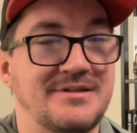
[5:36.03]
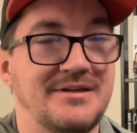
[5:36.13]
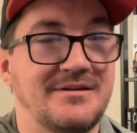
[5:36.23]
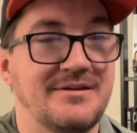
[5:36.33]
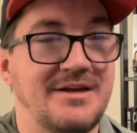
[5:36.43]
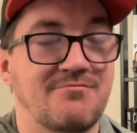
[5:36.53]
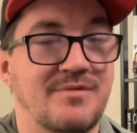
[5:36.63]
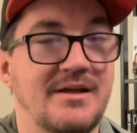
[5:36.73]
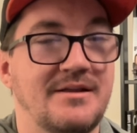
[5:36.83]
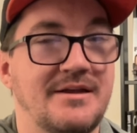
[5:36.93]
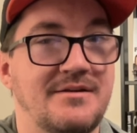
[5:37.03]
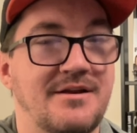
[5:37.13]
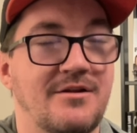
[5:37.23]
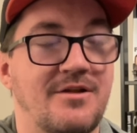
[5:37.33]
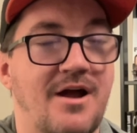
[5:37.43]
He really
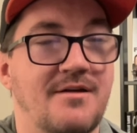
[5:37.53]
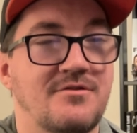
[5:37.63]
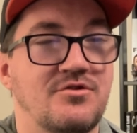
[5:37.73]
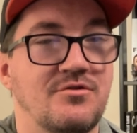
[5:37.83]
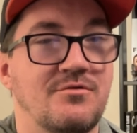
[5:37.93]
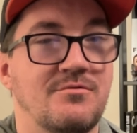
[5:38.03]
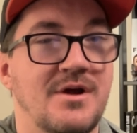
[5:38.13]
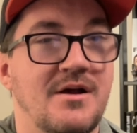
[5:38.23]
did a lot to